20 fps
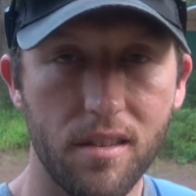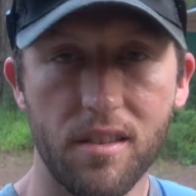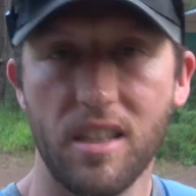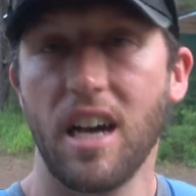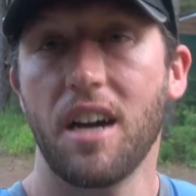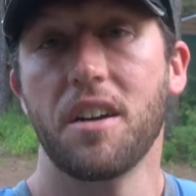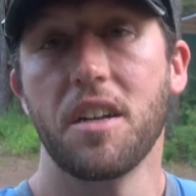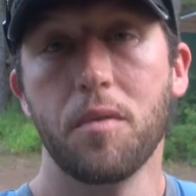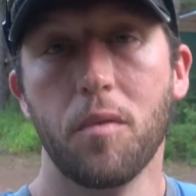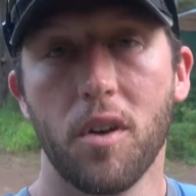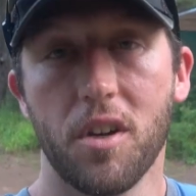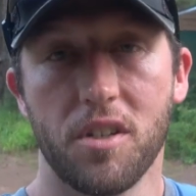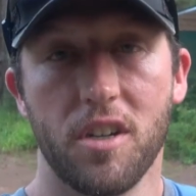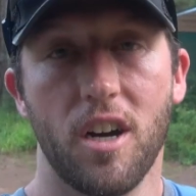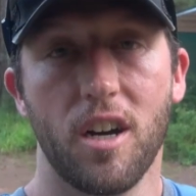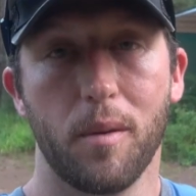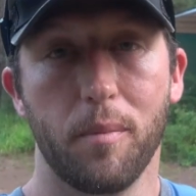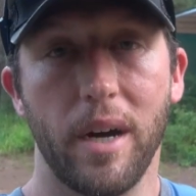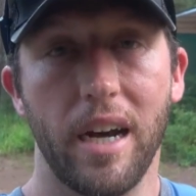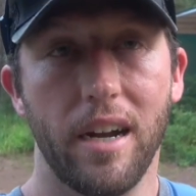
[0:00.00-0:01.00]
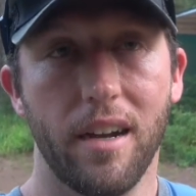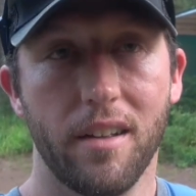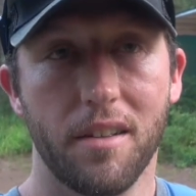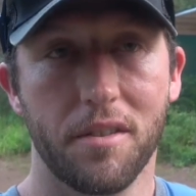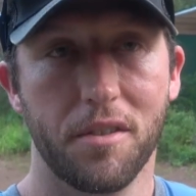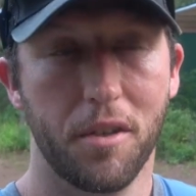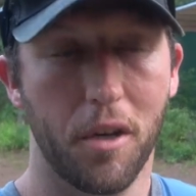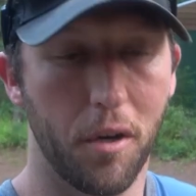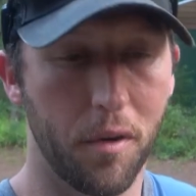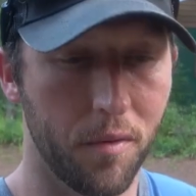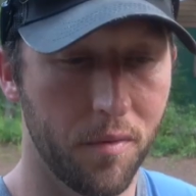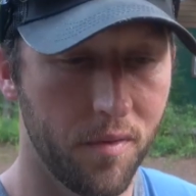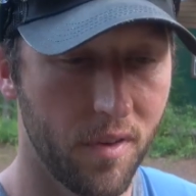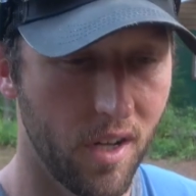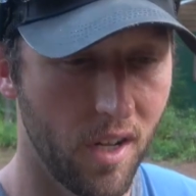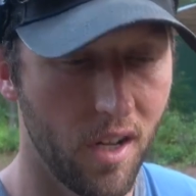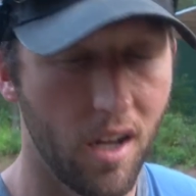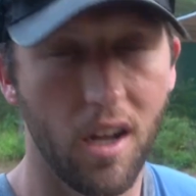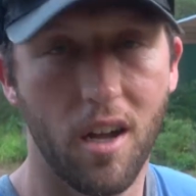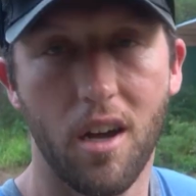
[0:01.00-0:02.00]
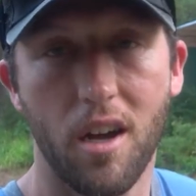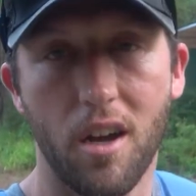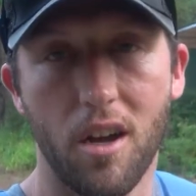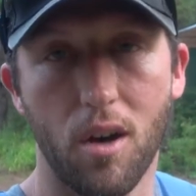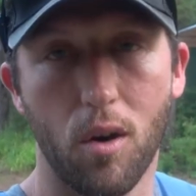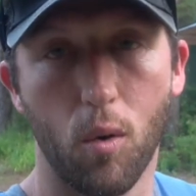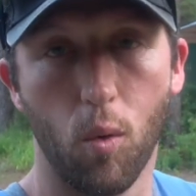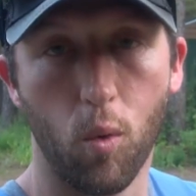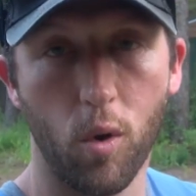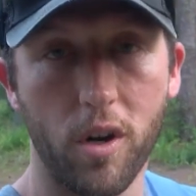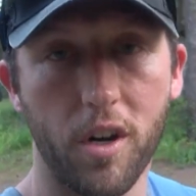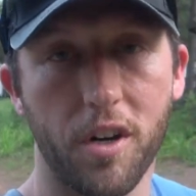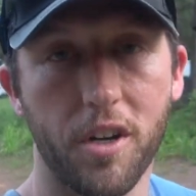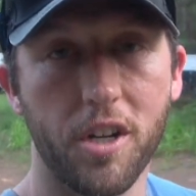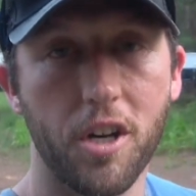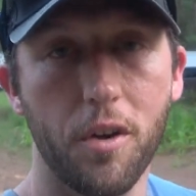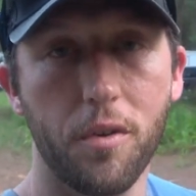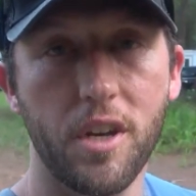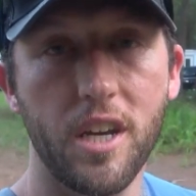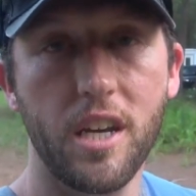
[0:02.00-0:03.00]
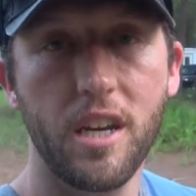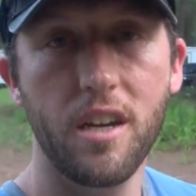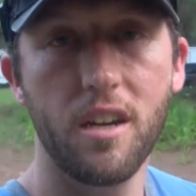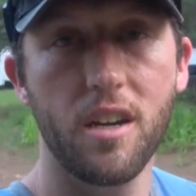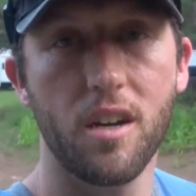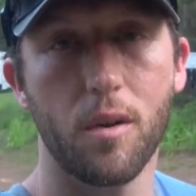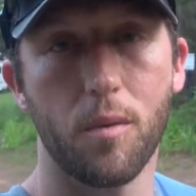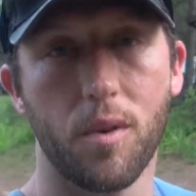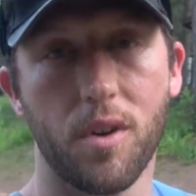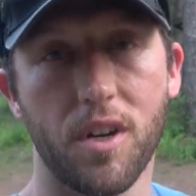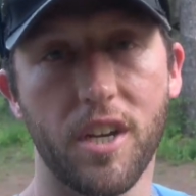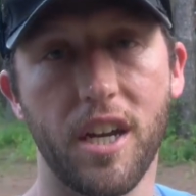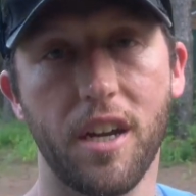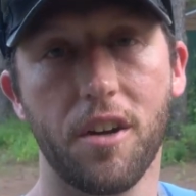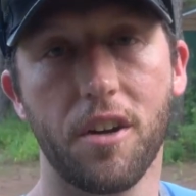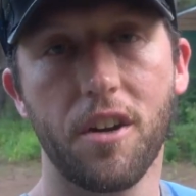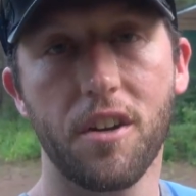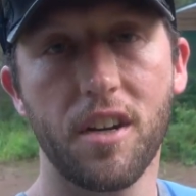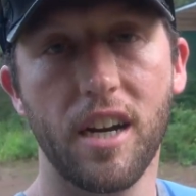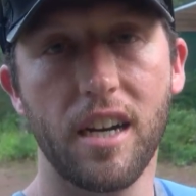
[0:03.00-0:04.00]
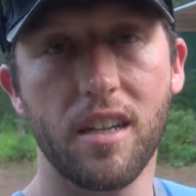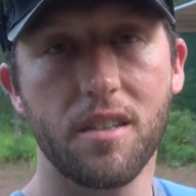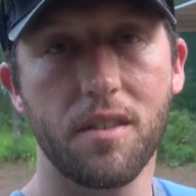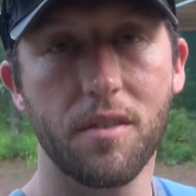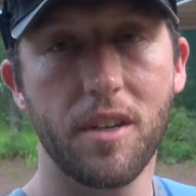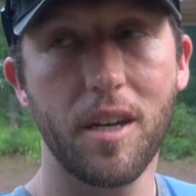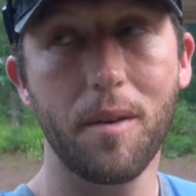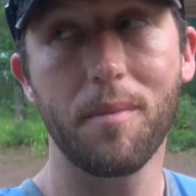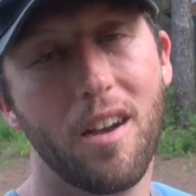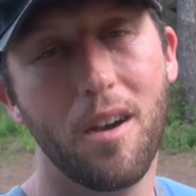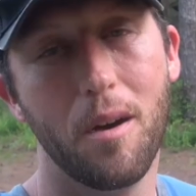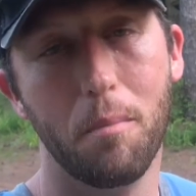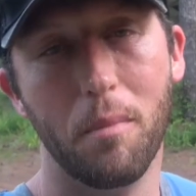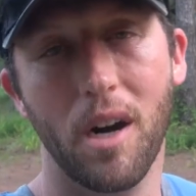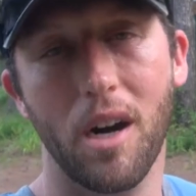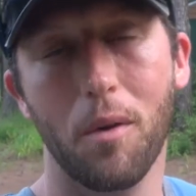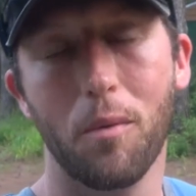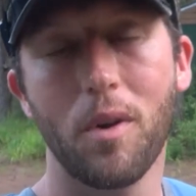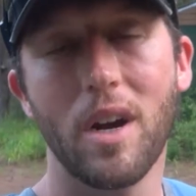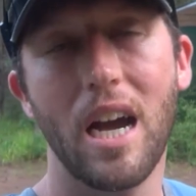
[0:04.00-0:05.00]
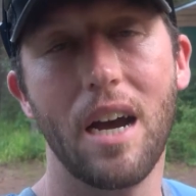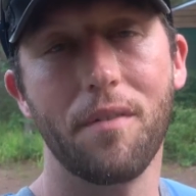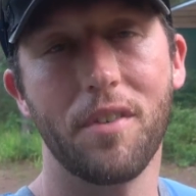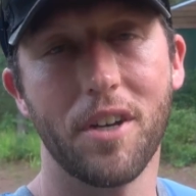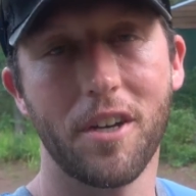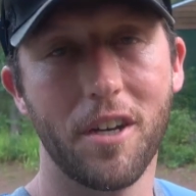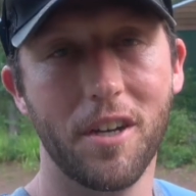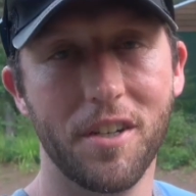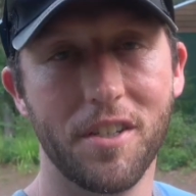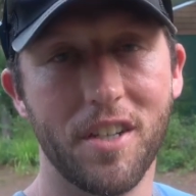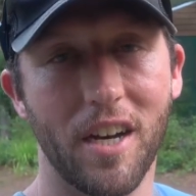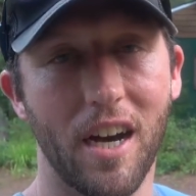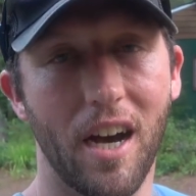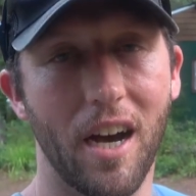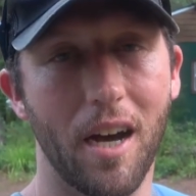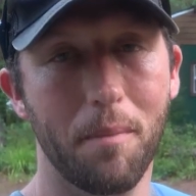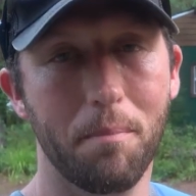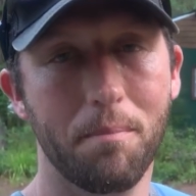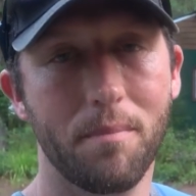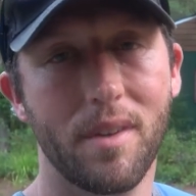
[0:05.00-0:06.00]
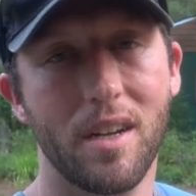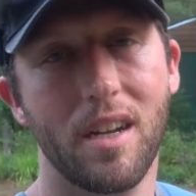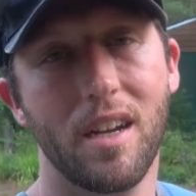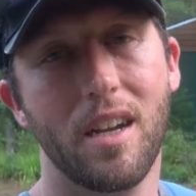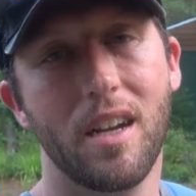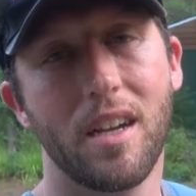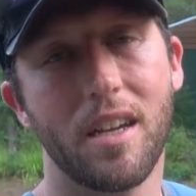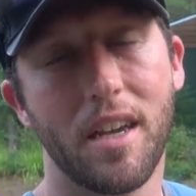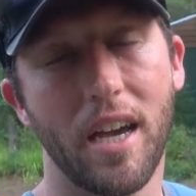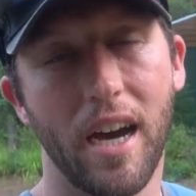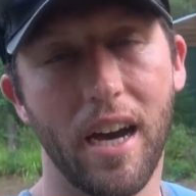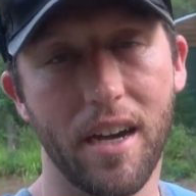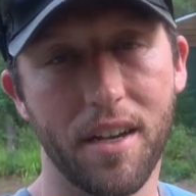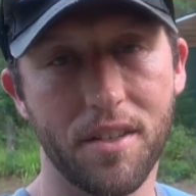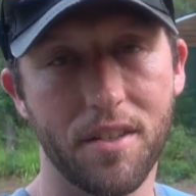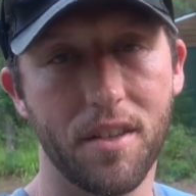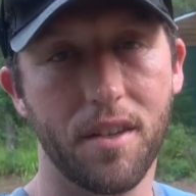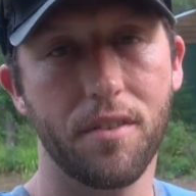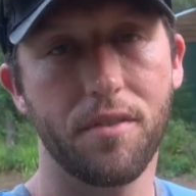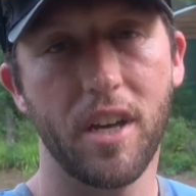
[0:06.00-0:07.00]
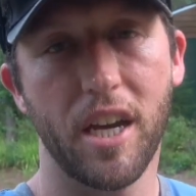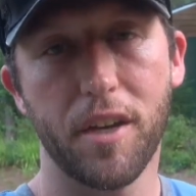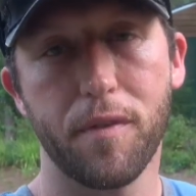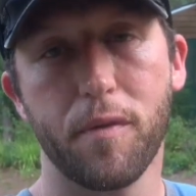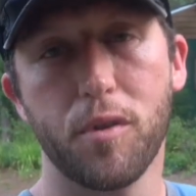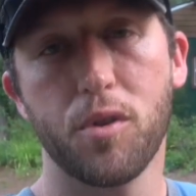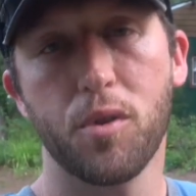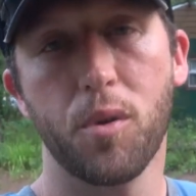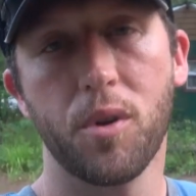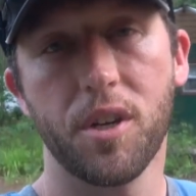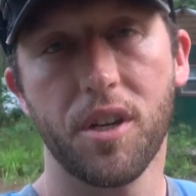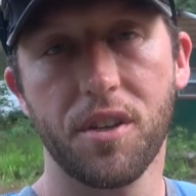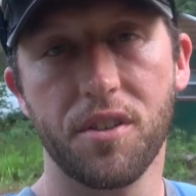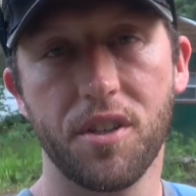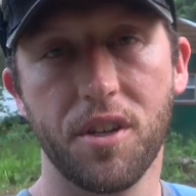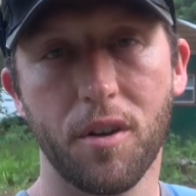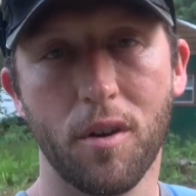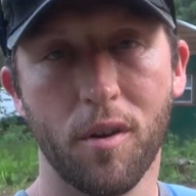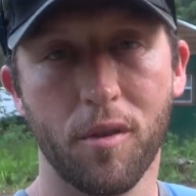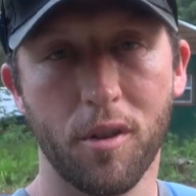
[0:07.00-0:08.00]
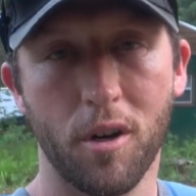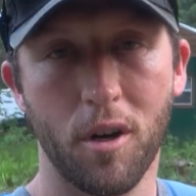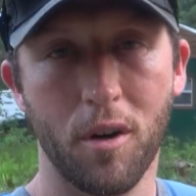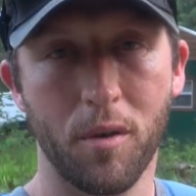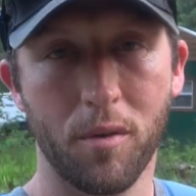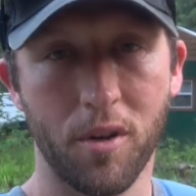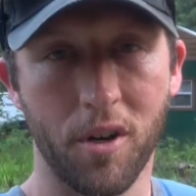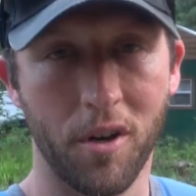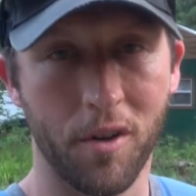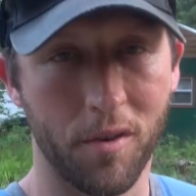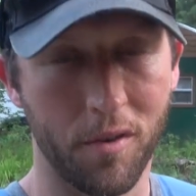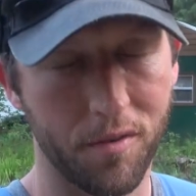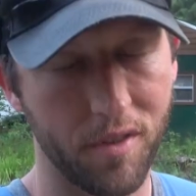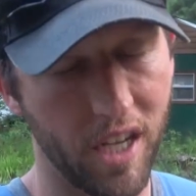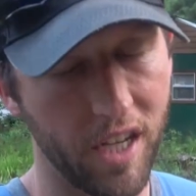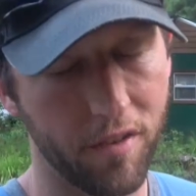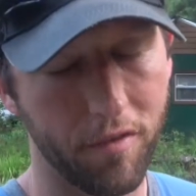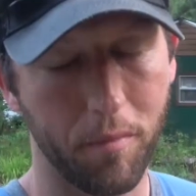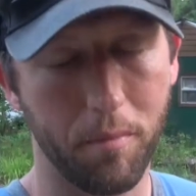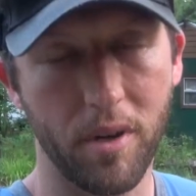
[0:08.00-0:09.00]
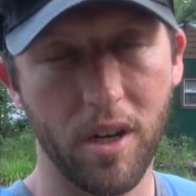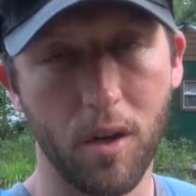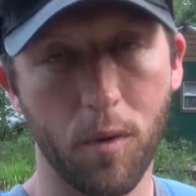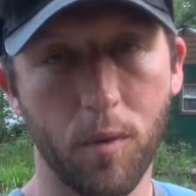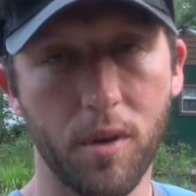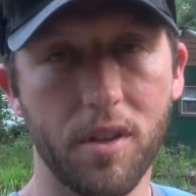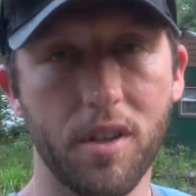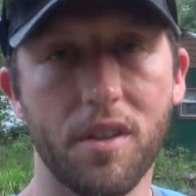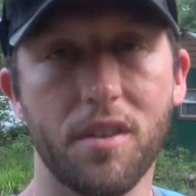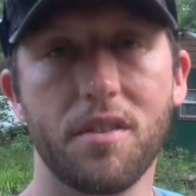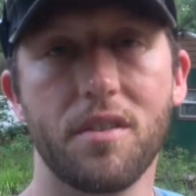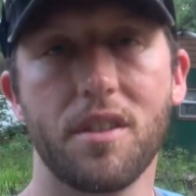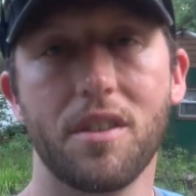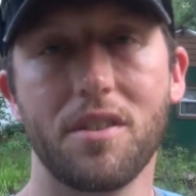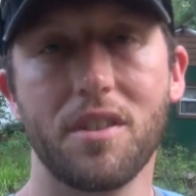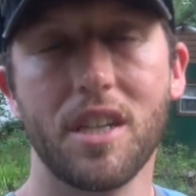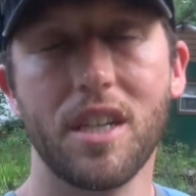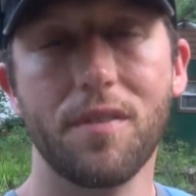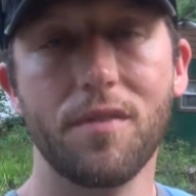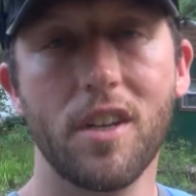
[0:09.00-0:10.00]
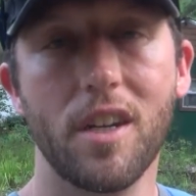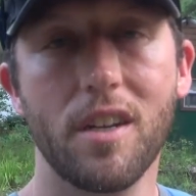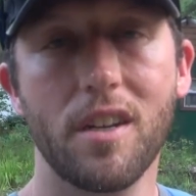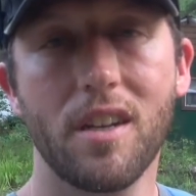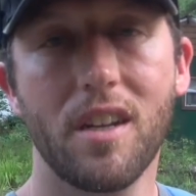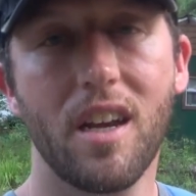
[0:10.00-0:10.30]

I don't even want to talk about it. So we're gonna go eat, we're gonna get a good night's sleep, but we're having a good time. Guys, thanks for joining us here on The Honed Hunter. Thanks for being with us this evening,